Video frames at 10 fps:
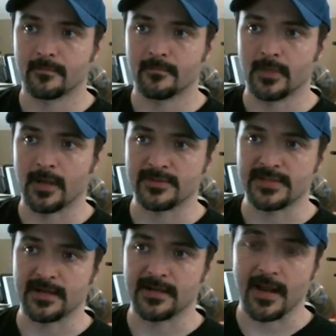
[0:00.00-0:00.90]
but I was
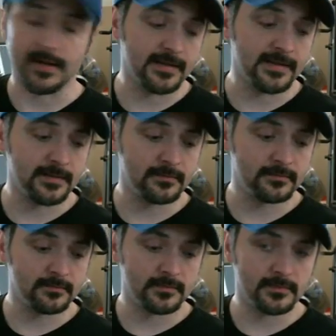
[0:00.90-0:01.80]
getting 90
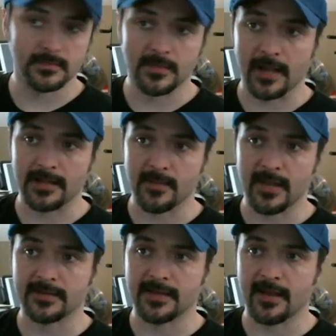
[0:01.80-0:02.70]

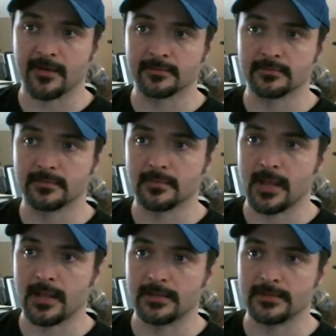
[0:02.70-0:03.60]
meg down
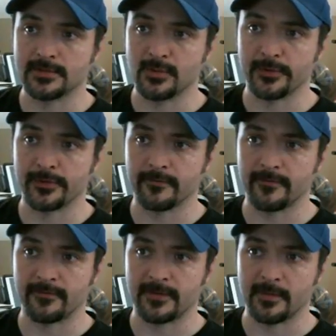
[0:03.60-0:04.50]
and
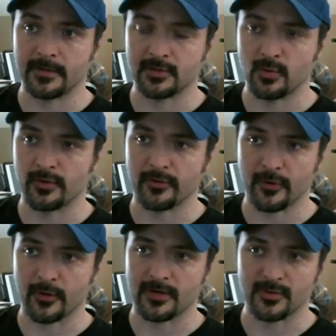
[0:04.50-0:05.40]

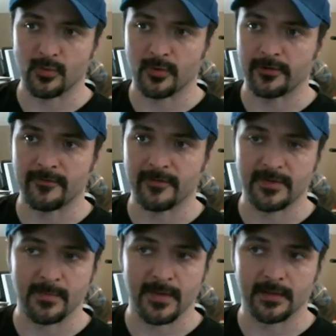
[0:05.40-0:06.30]
230 to 250
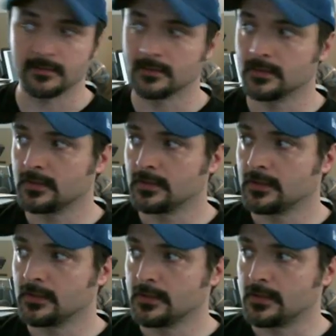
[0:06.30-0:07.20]
meg
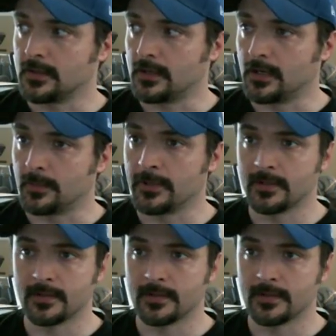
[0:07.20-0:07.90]
up.